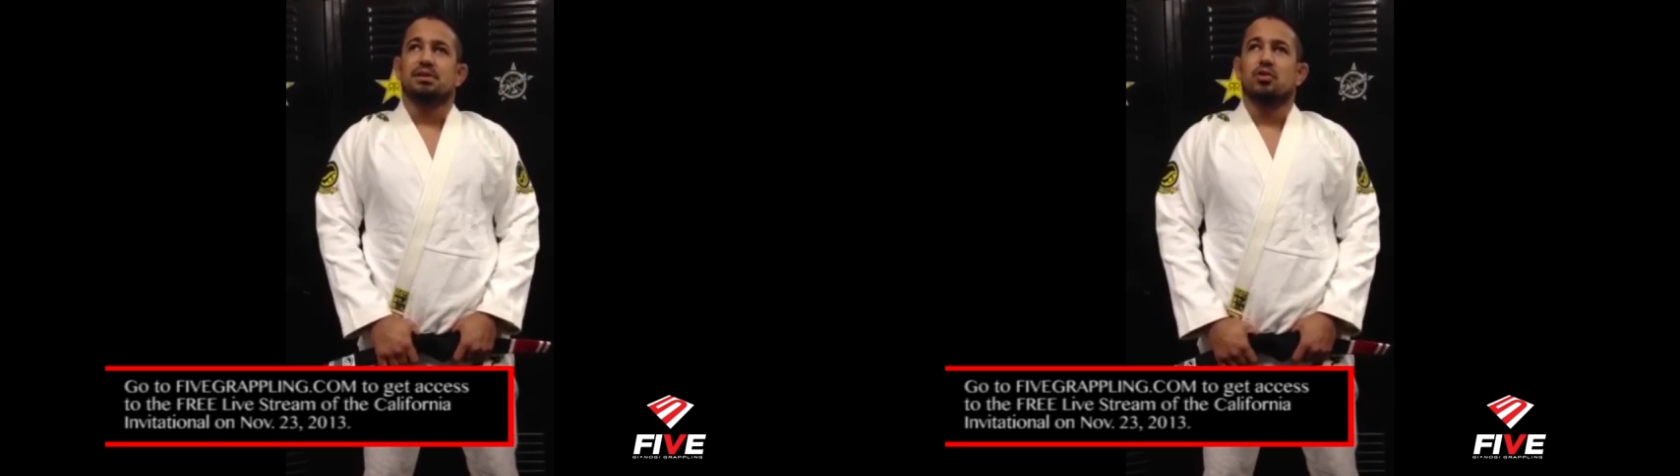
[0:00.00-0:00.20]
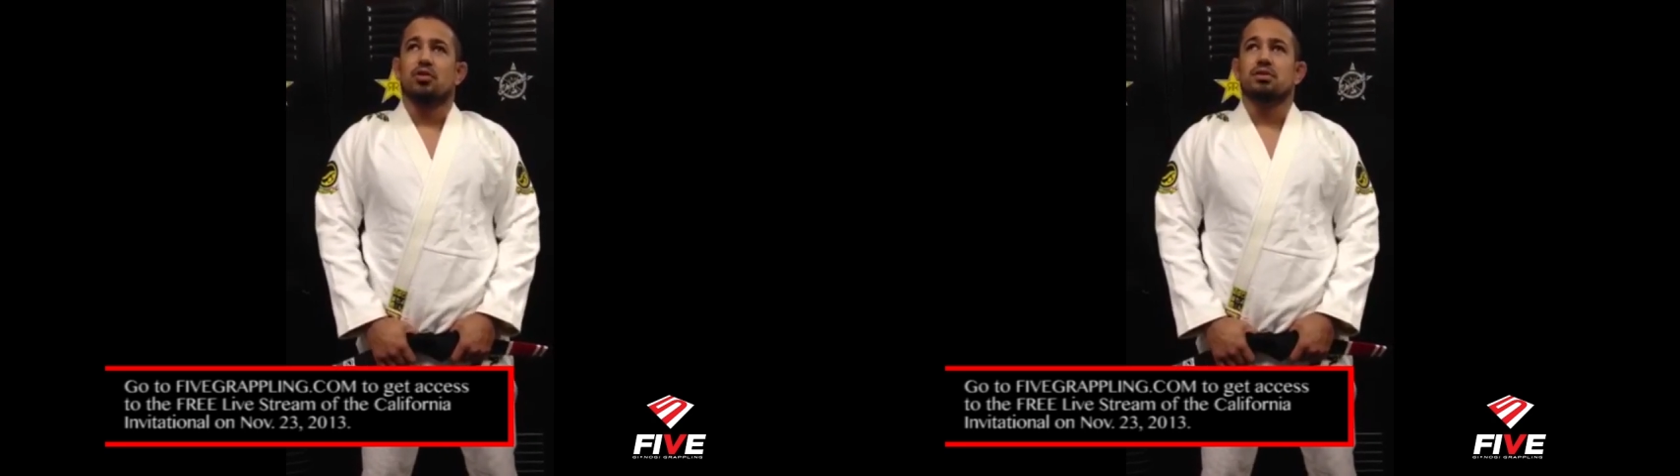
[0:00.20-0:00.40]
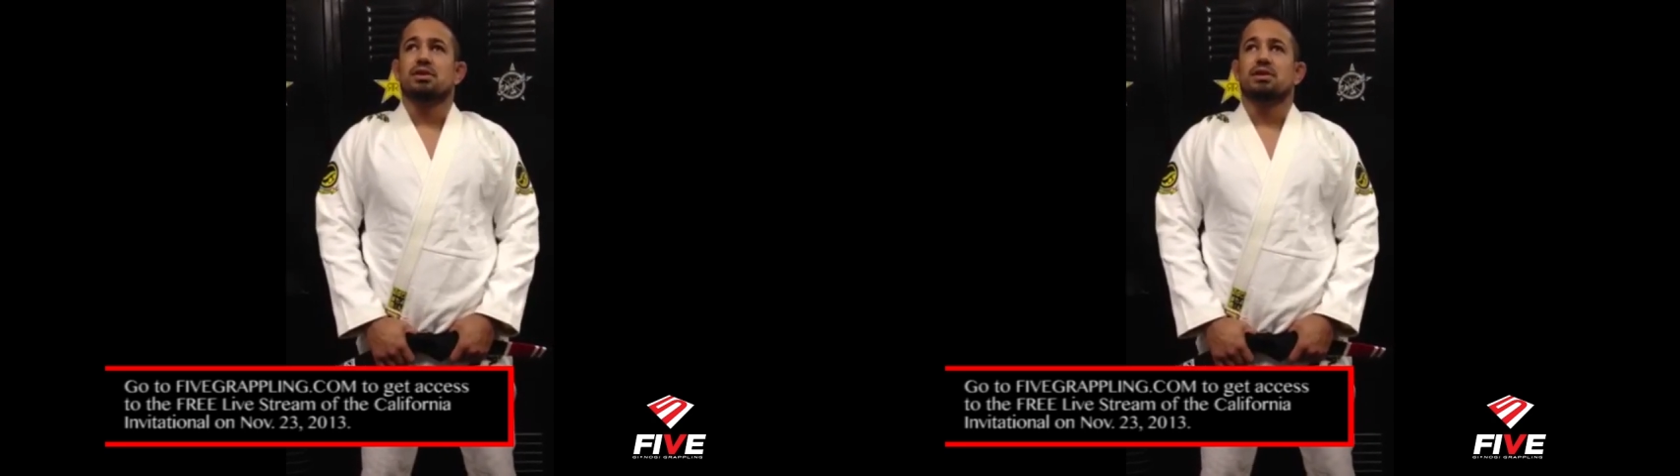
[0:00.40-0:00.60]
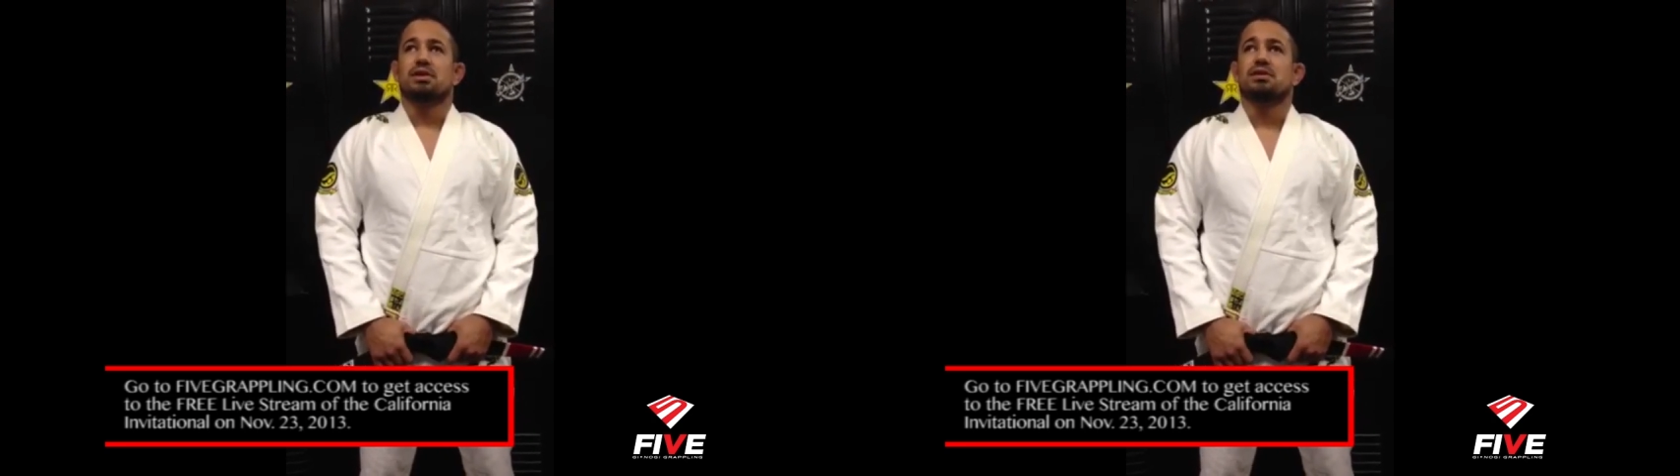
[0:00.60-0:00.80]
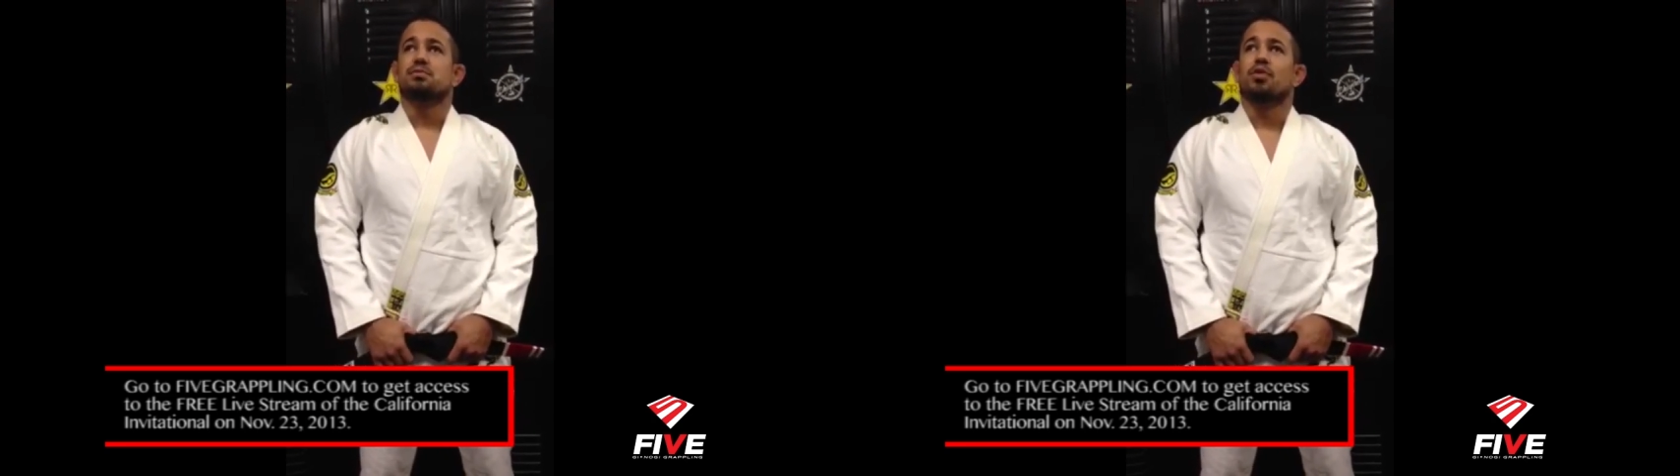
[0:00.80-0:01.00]
goals in
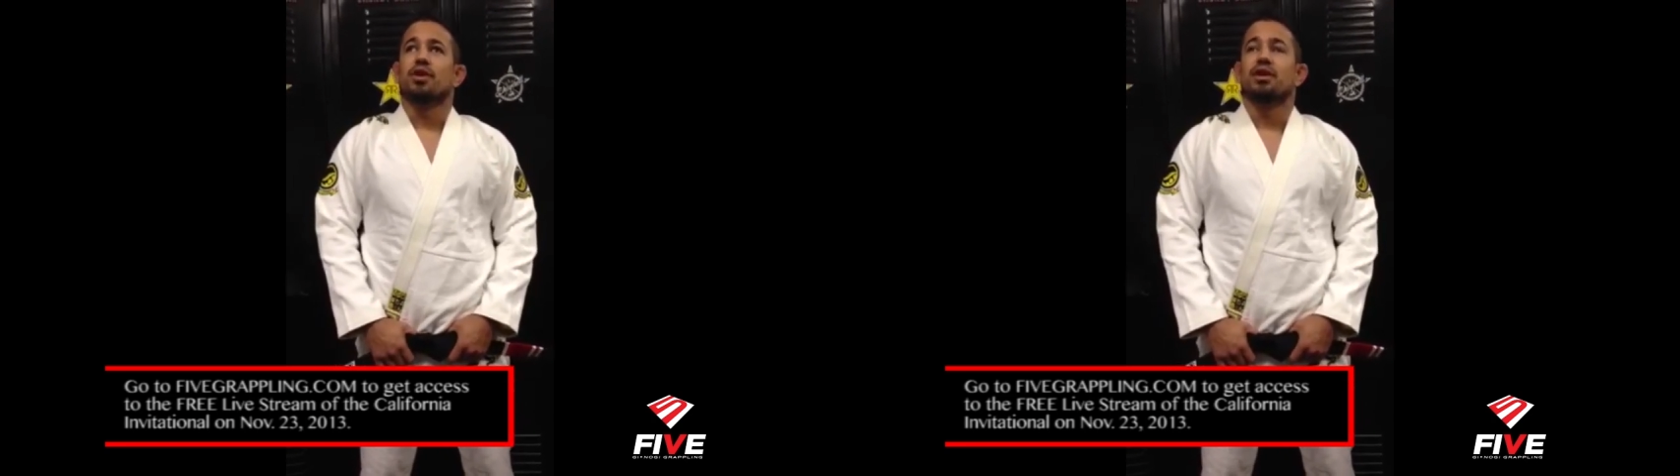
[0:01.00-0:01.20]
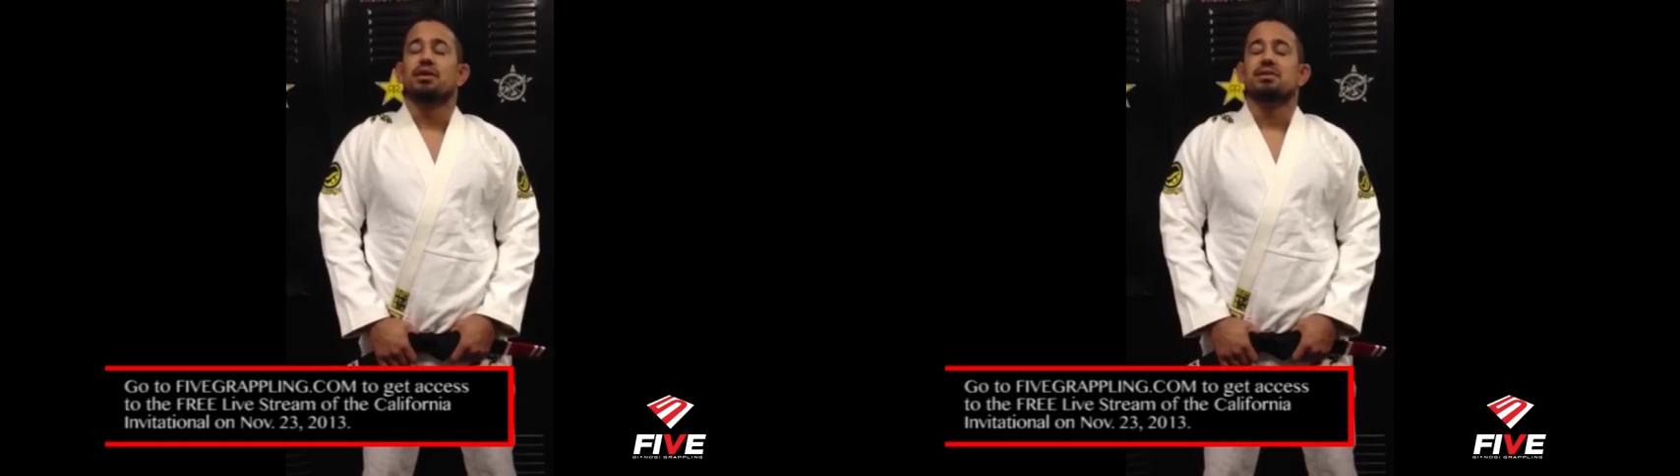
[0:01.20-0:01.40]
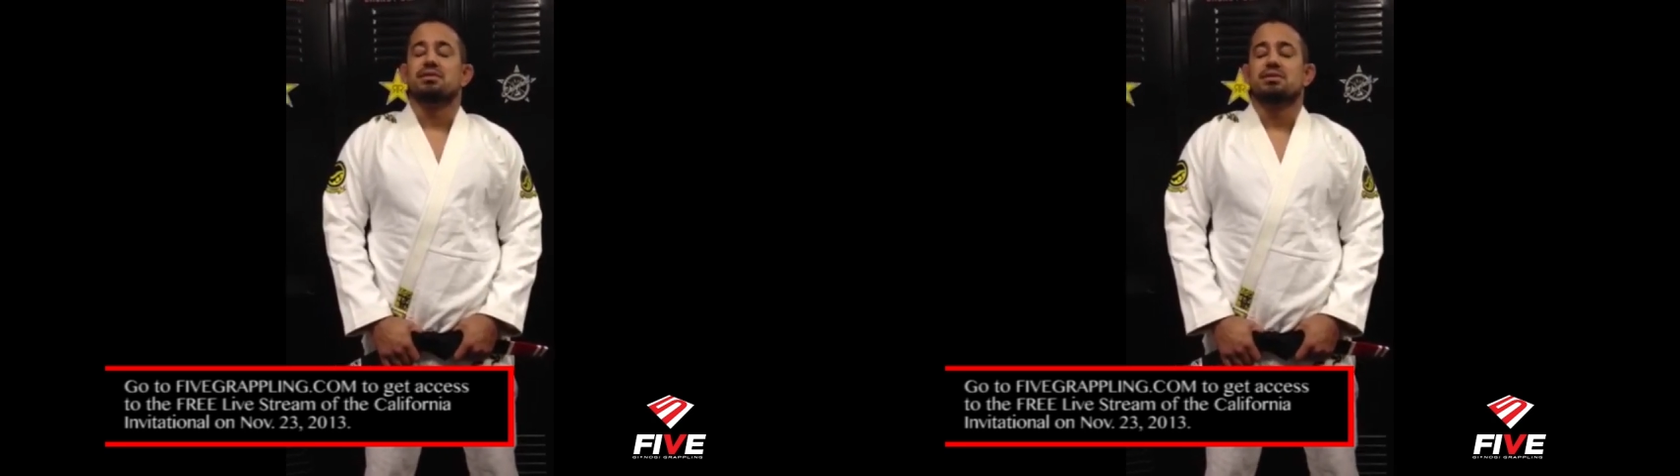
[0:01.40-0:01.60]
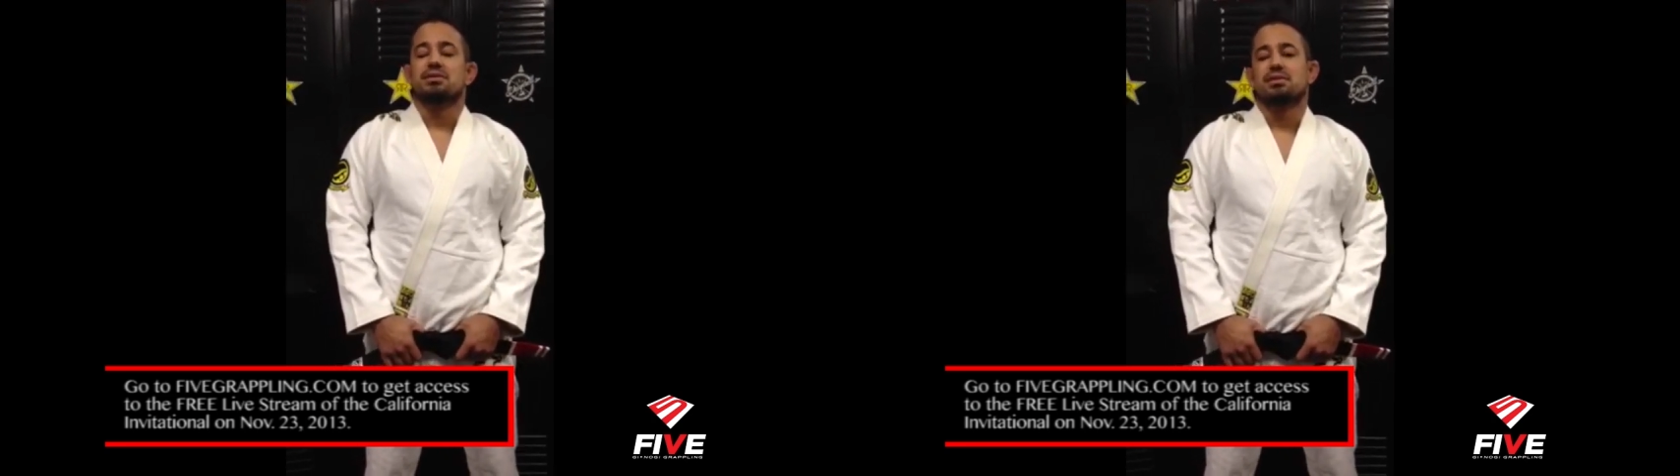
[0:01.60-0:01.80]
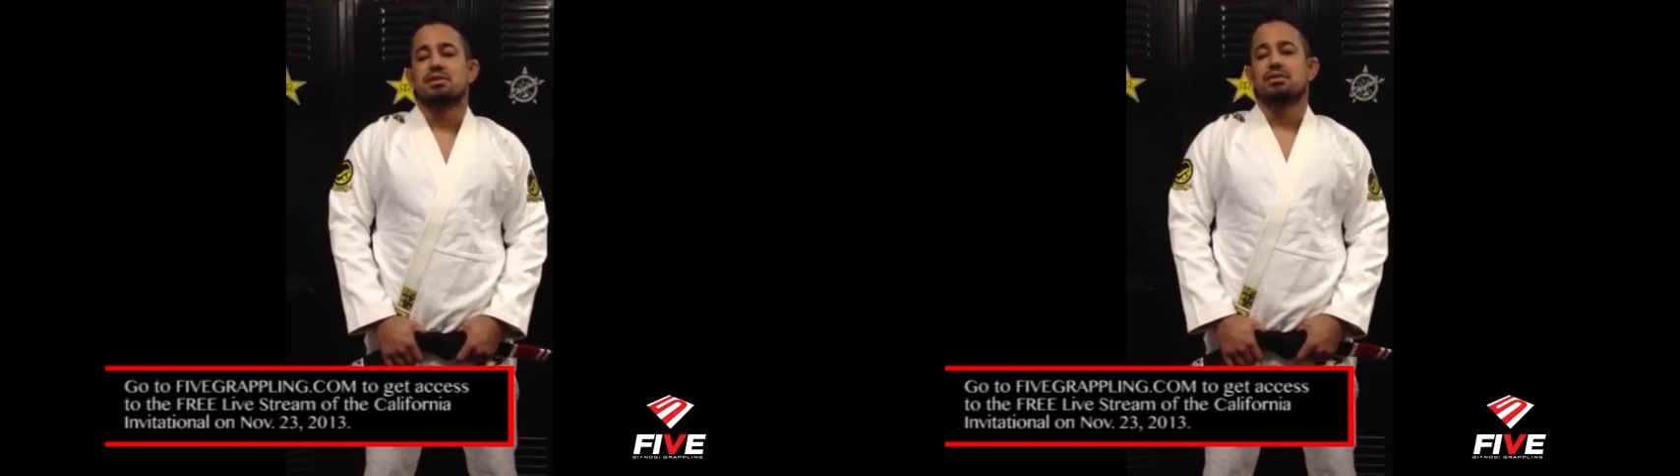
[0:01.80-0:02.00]
this sport
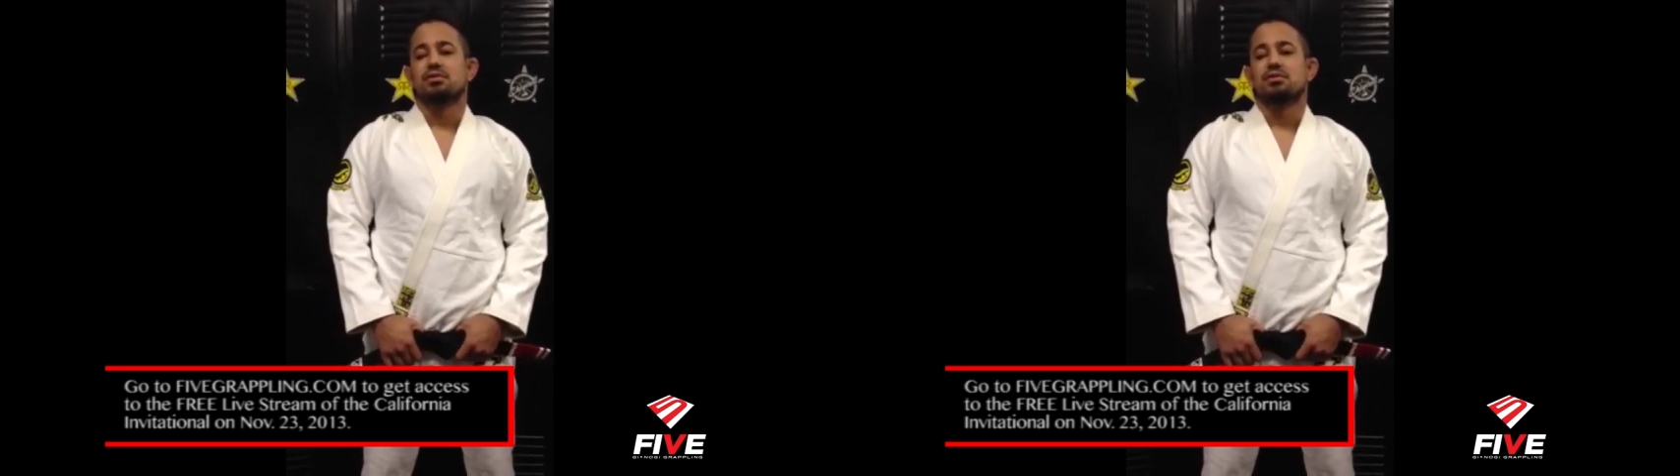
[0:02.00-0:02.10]
is,